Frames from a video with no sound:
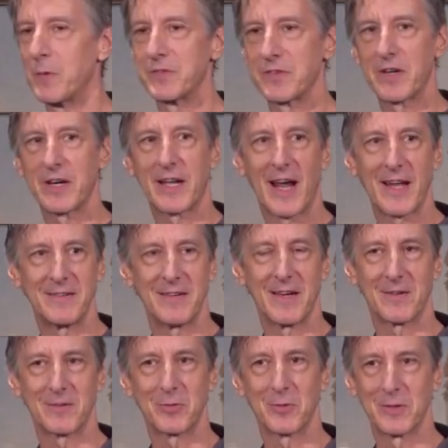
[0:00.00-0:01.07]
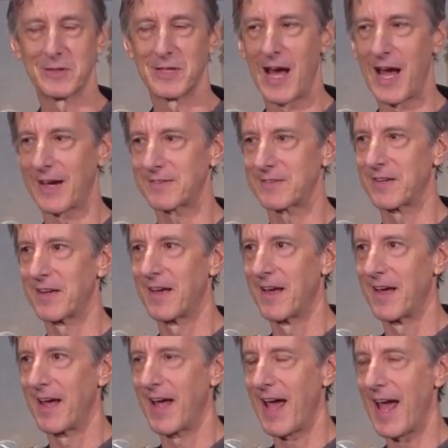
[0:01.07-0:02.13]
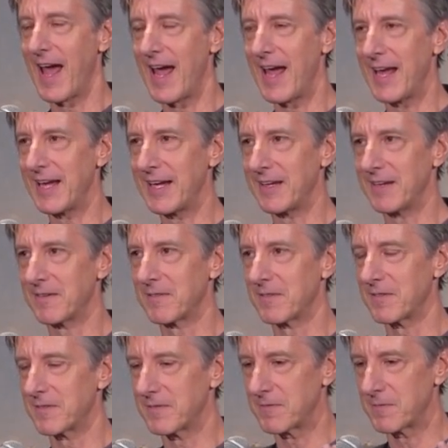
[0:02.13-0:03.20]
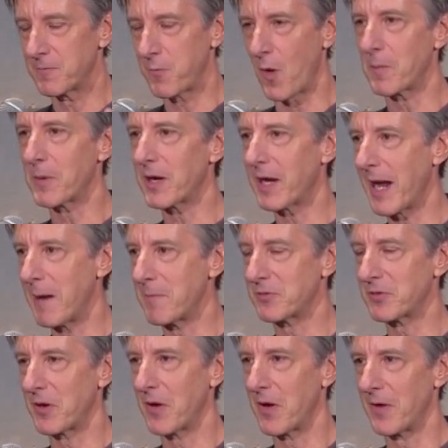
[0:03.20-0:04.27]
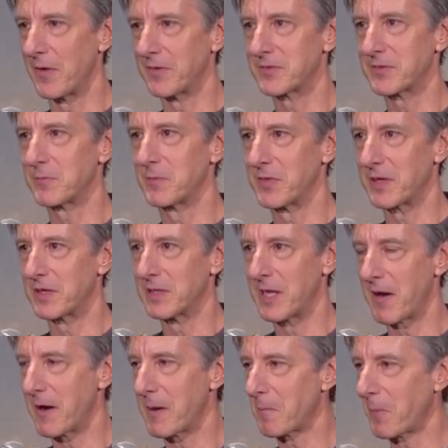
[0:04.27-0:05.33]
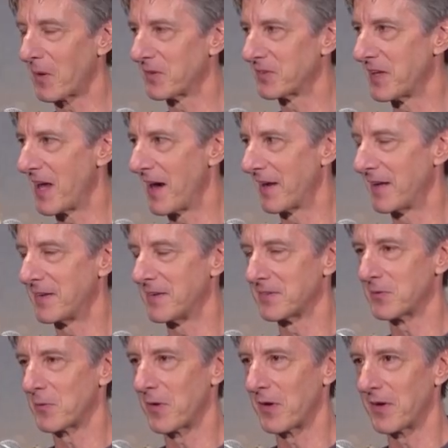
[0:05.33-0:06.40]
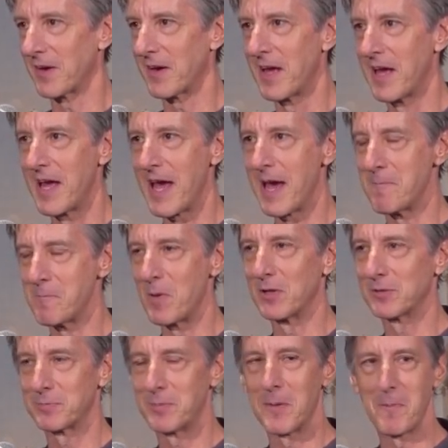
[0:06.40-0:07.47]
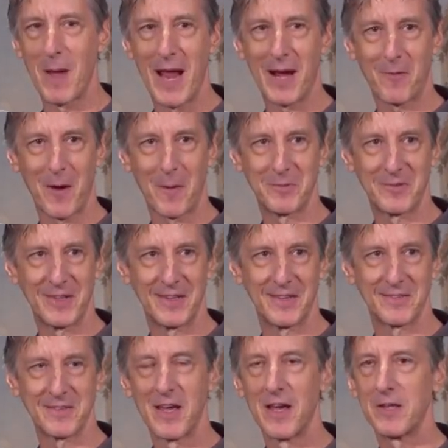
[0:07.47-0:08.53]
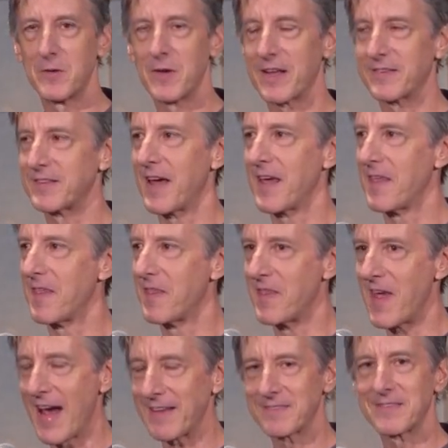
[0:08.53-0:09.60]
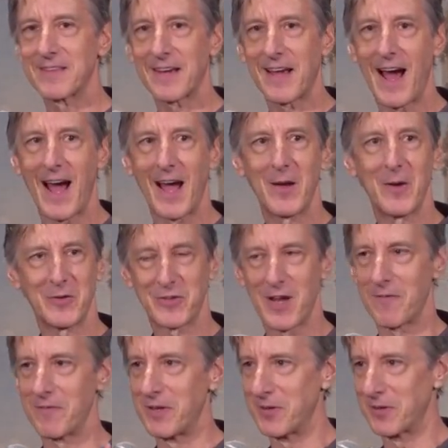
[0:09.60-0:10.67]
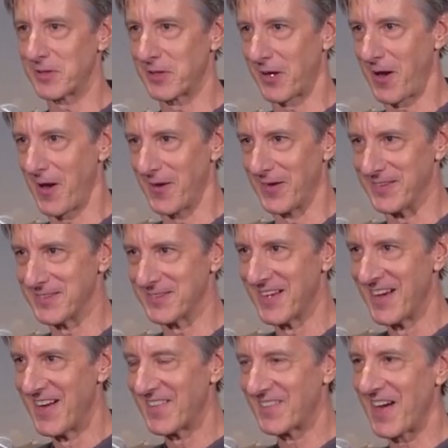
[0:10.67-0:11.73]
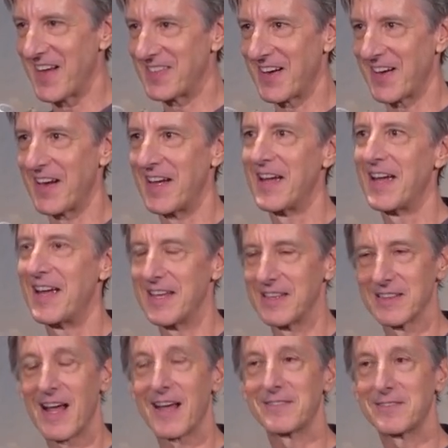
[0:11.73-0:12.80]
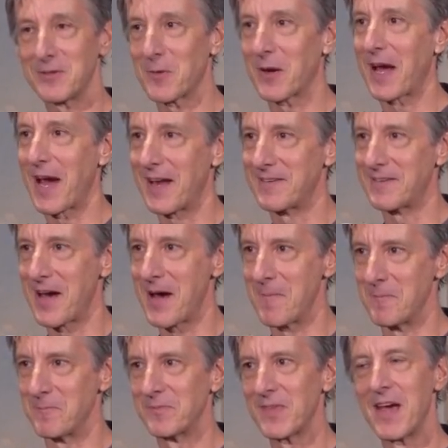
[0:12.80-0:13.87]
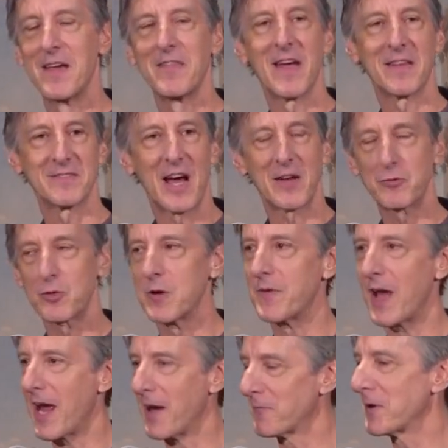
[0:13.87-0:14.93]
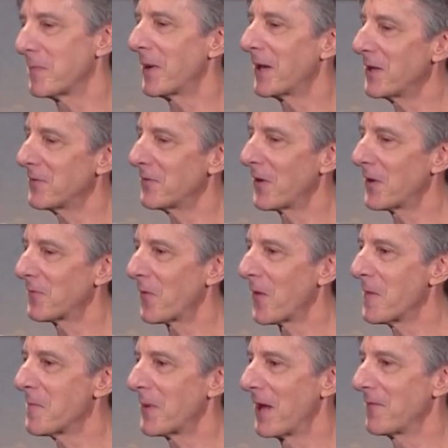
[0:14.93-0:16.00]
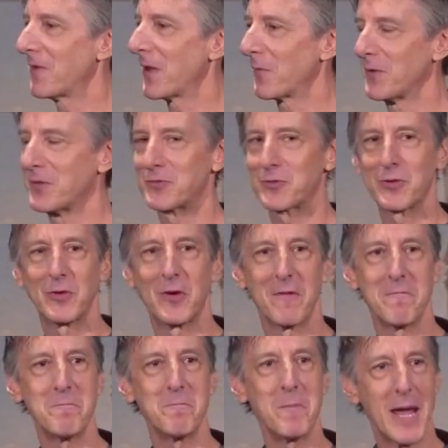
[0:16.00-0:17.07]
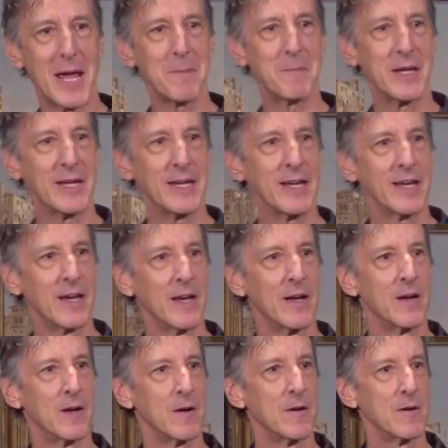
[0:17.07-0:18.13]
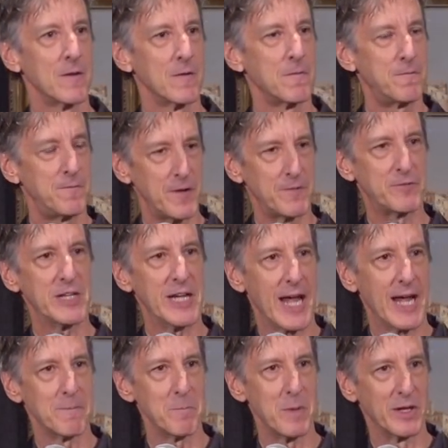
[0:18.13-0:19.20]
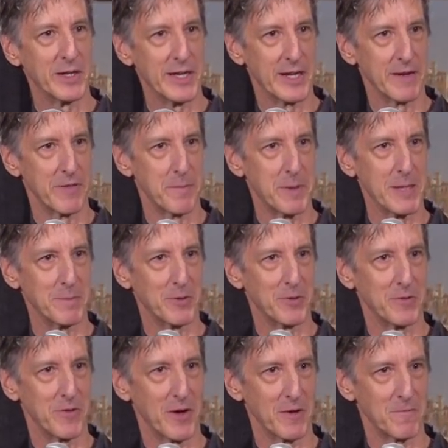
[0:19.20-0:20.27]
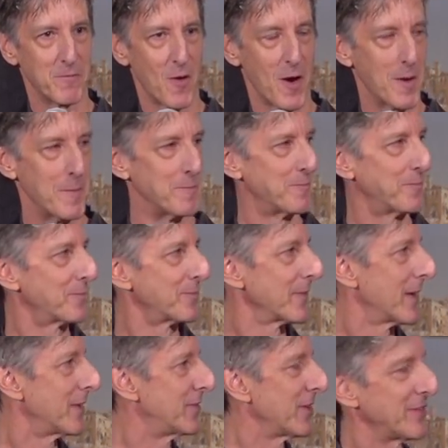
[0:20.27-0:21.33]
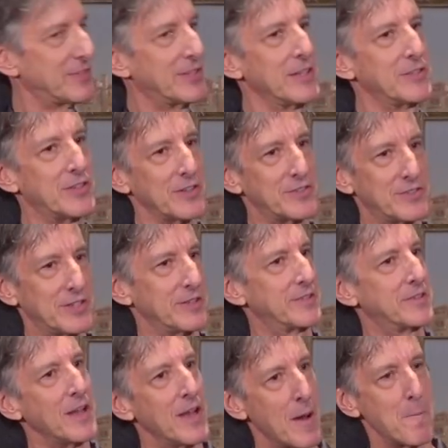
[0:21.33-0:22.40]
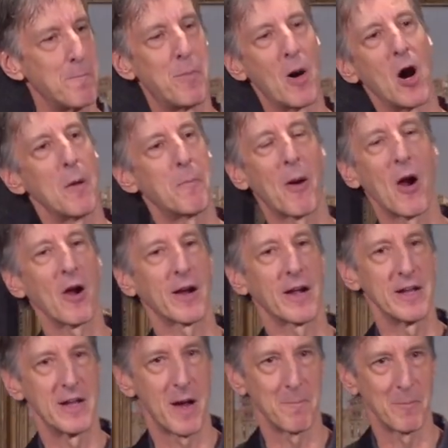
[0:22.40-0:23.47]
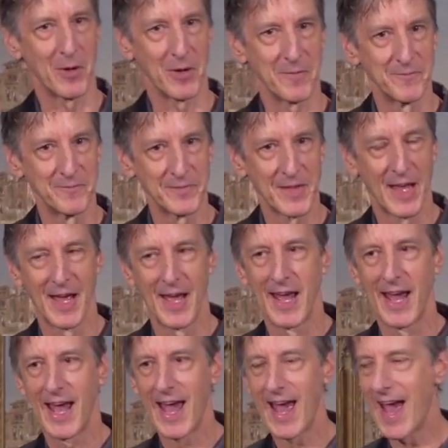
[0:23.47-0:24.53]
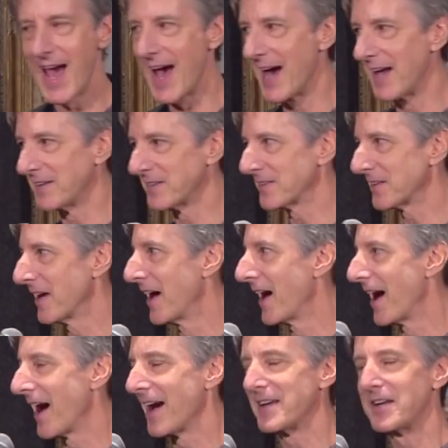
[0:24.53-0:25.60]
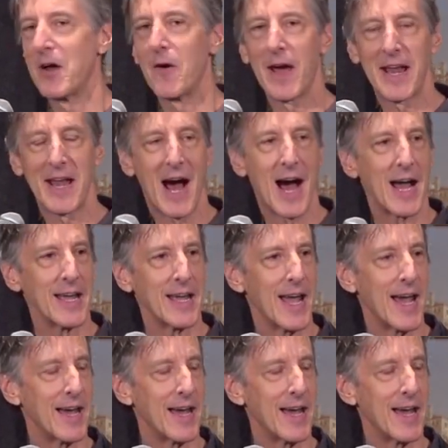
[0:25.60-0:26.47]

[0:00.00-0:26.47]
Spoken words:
was a good idea to elect a former game show host with a glaring personality disorder and multiple bankruptcies. You not say, that's the guy who should have the nuclear codes right there, unless you were kind of dumb. That's not true of everybody who voted for him, but I thought it was true of maybe 58 million of the people who voted for him. just to ballpark a number. And, you know, and I,